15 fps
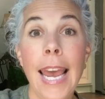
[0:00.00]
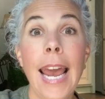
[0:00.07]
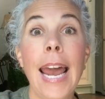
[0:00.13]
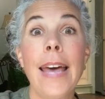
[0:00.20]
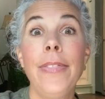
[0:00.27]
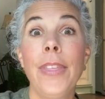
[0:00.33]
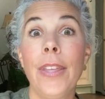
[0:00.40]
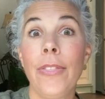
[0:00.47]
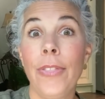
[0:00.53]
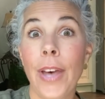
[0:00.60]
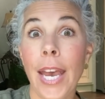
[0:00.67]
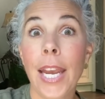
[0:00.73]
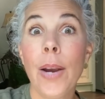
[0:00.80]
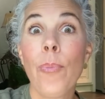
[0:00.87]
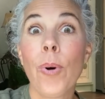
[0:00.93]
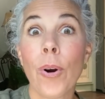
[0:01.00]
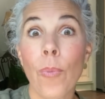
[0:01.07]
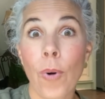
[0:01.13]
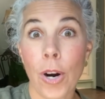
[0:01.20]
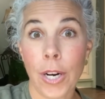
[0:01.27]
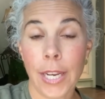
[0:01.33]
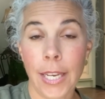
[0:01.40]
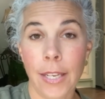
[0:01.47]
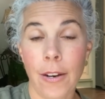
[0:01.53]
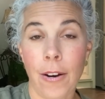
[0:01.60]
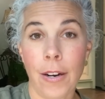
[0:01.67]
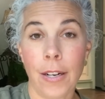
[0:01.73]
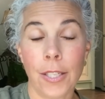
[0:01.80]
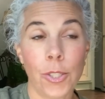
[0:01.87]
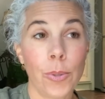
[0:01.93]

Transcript: and that they were working on it.